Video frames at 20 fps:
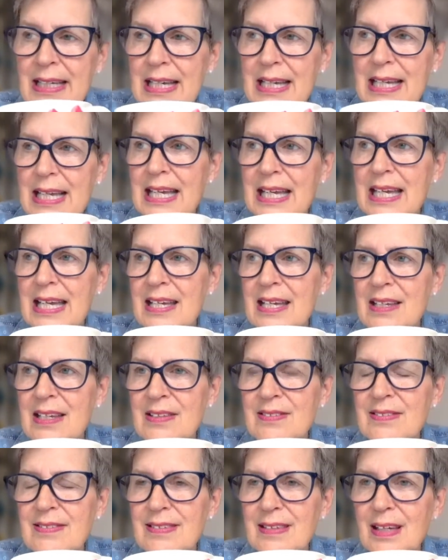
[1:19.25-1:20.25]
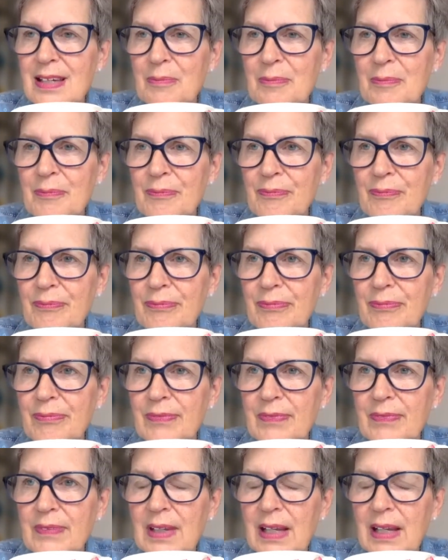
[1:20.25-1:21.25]
is
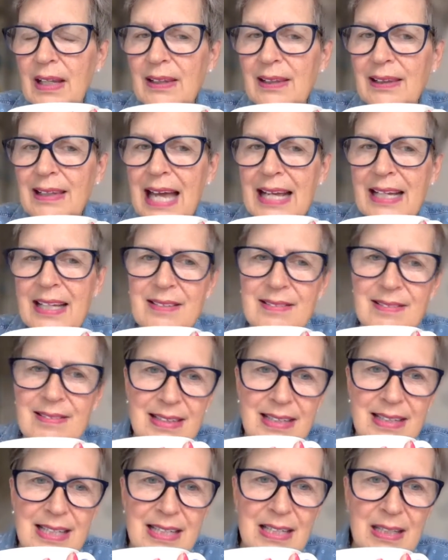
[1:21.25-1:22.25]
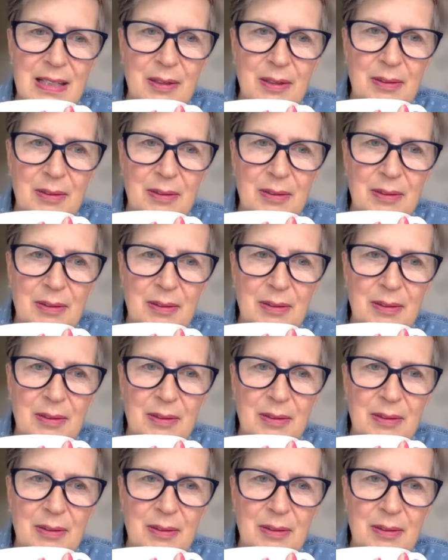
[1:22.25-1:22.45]
legacy.